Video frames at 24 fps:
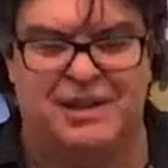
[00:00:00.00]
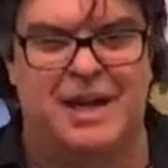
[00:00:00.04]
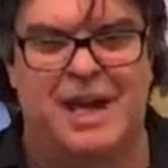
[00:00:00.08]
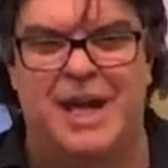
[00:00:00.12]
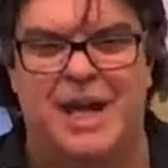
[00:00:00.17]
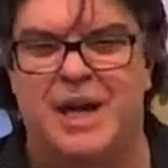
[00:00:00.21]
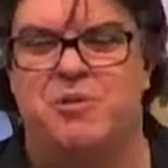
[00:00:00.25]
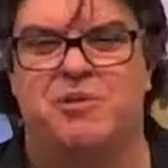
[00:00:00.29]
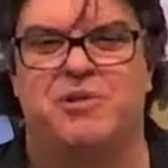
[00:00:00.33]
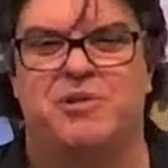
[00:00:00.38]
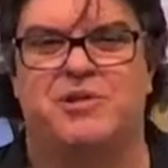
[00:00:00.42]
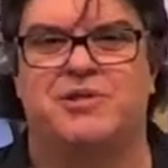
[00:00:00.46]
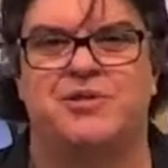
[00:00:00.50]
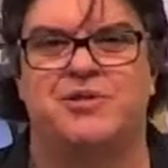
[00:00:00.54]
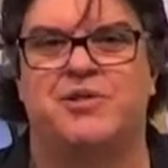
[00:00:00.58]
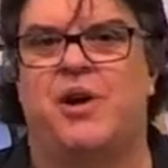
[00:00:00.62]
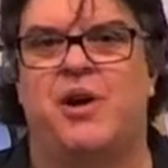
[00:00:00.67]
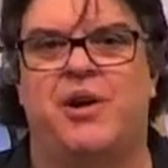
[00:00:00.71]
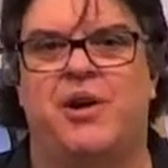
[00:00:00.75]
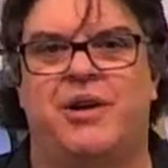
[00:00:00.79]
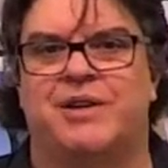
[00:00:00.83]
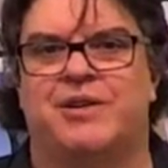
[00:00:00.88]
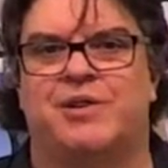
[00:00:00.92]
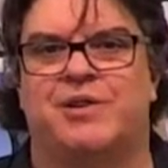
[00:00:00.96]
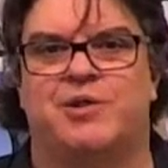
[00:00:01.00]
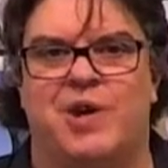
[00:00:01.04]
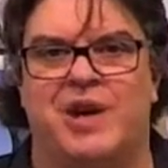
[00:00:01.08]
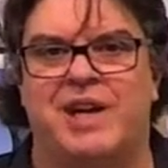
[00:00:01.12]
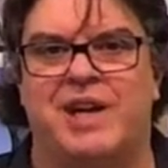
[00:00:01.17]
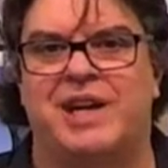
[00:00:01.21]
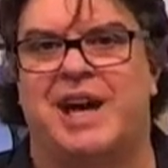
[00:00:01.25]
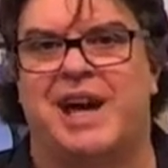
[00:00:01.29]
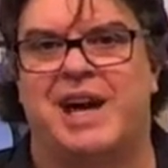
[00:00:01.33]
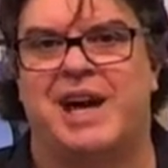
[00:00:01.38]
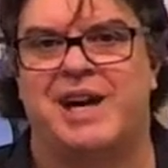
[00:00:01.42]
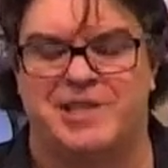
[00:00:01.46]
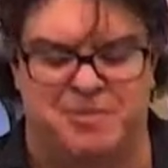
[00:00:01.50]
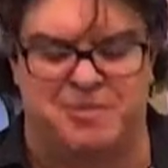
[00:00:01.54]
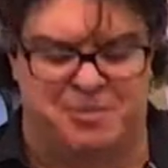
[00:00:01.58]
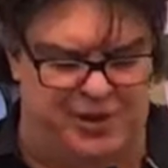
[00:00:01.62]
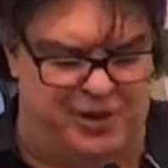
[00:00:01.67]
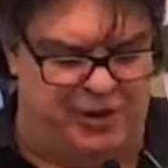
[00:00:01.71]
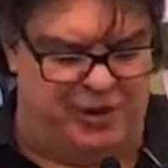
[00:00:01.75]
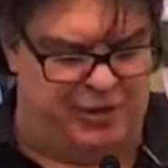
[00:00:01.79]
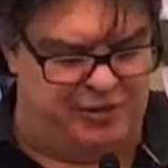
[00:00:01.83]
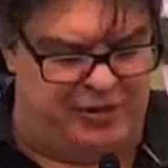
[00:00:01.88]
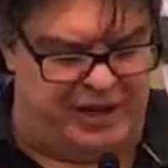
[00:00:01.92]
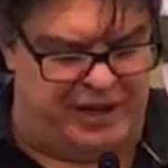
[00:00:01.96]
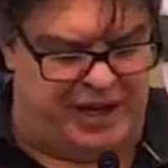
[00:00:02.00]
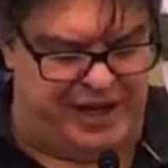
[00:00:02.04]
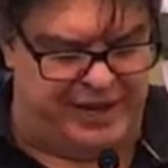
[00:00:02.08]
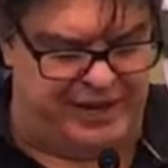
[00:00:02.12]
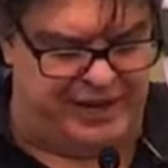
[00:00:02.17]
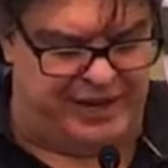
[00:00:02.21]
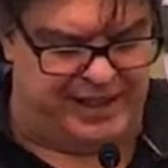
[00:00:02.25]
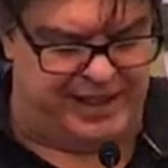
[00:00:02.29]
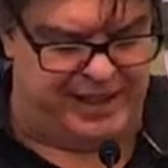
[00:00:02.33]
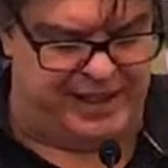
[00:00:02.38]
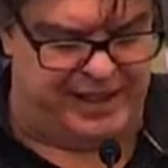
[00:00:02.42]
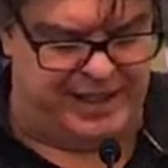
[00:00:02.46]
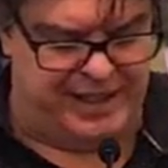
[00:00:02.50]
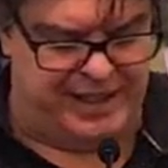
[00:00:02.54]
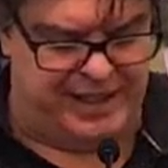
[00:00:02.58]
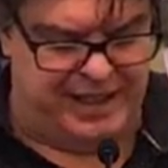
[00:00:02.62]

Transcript: He was not a great husband or father.